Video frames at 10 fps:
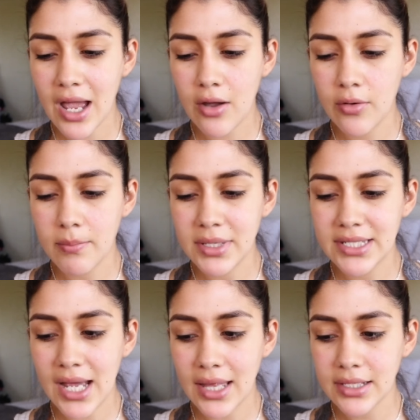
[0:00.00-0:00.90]
out
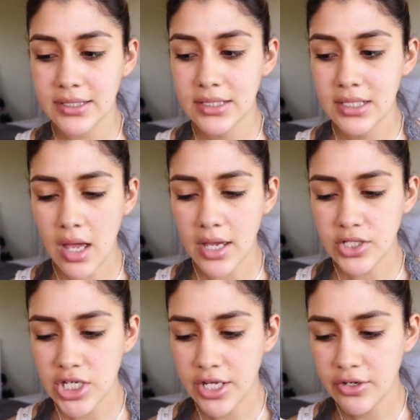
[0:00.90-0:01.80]
metallics
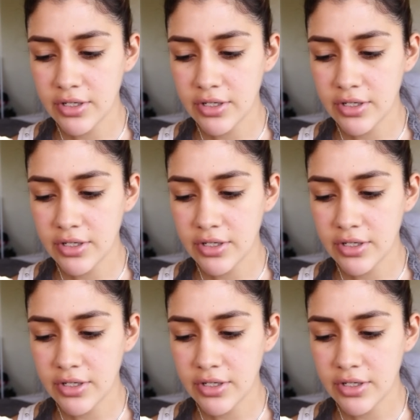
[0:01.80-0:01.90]
eyeshadow,